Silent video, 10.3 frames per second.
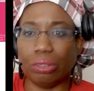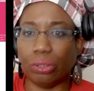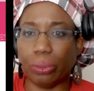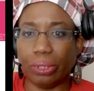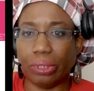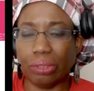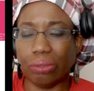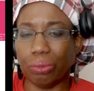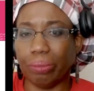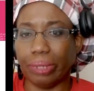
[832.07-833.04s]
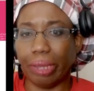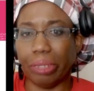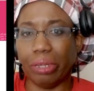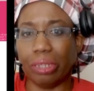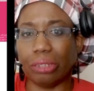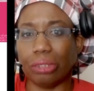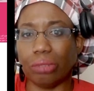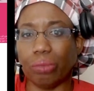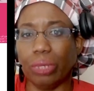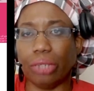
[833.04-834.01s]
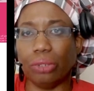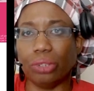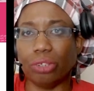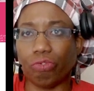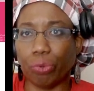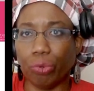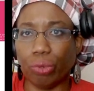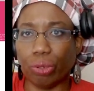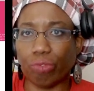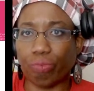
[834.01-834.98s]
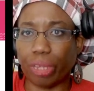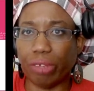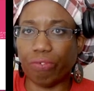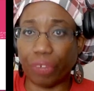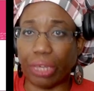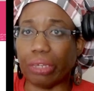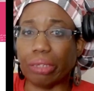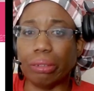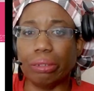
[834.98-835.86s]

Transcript: totally disagree with that because we got used to food being fake.